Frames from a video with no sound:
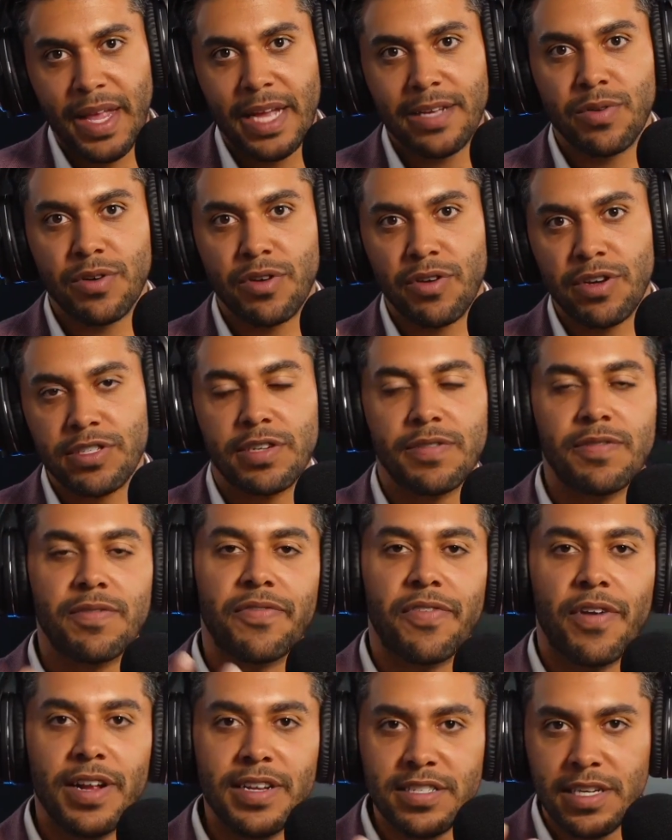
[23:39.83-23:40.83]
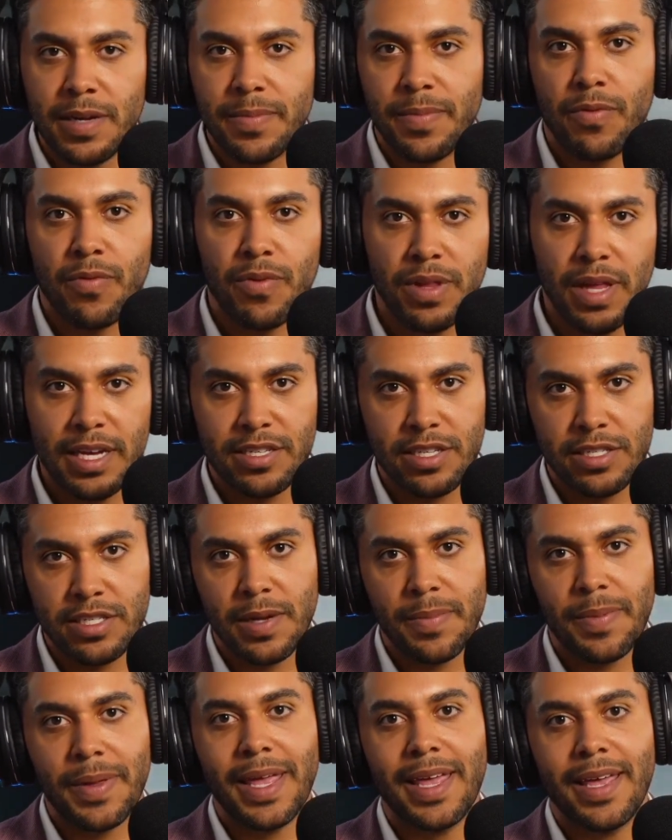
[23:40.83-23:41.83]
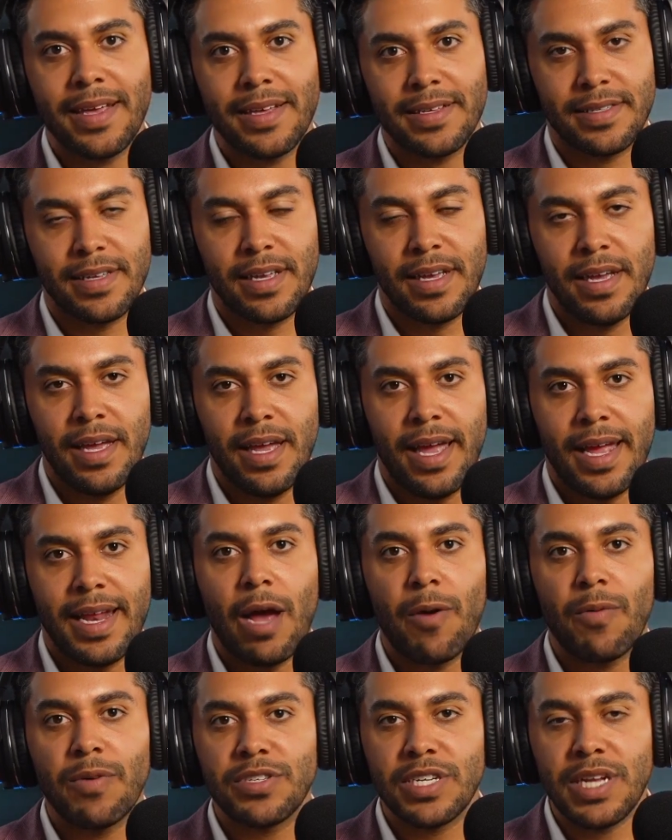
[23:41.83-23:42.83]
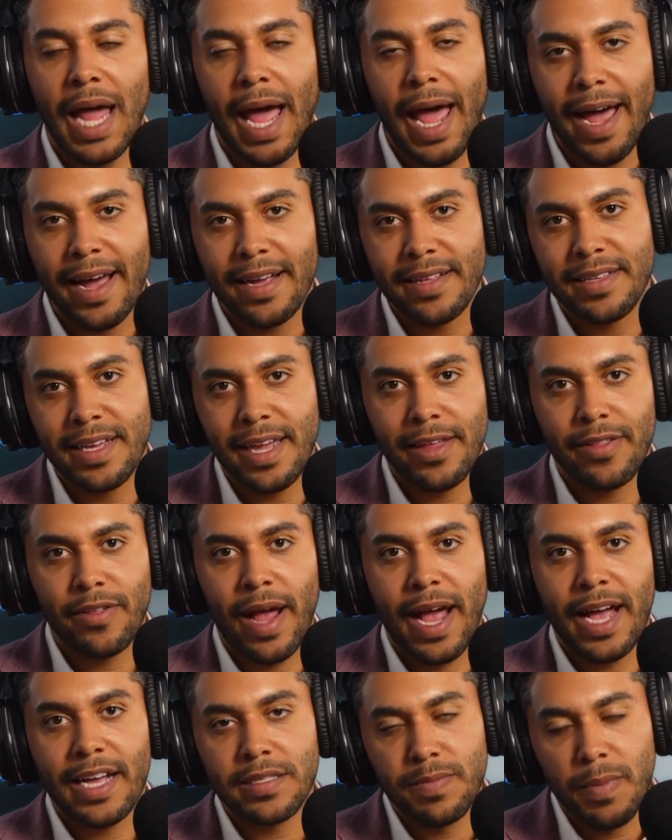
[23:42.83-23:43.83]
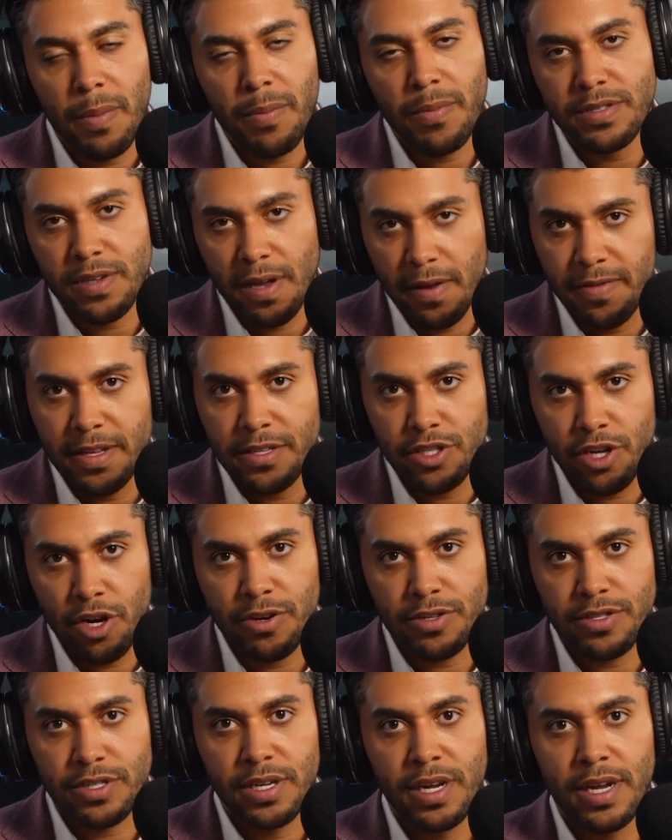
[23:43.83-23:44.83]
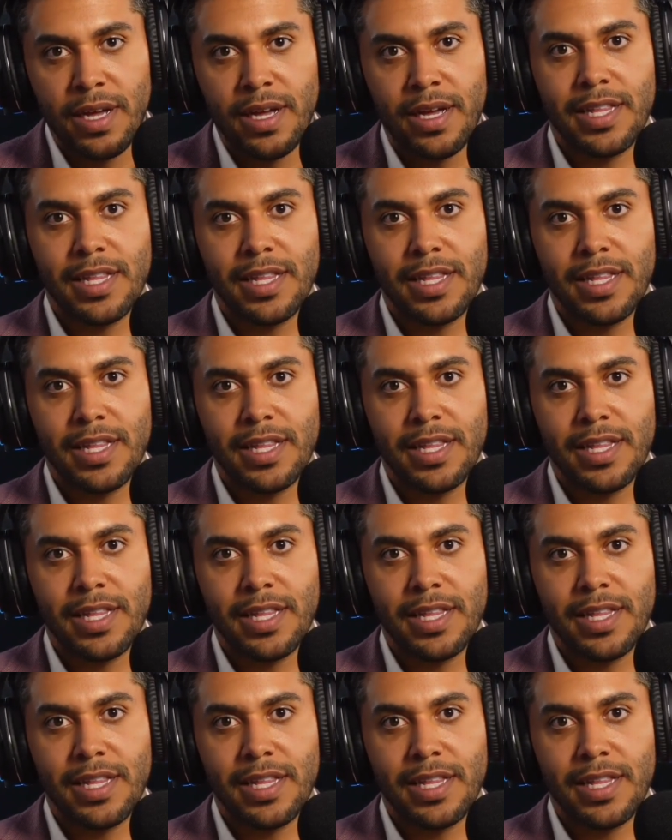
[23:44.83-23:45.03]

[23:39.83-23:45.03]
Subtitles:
That's what Christian friendship and relationship is, and how we should act together as members of the church,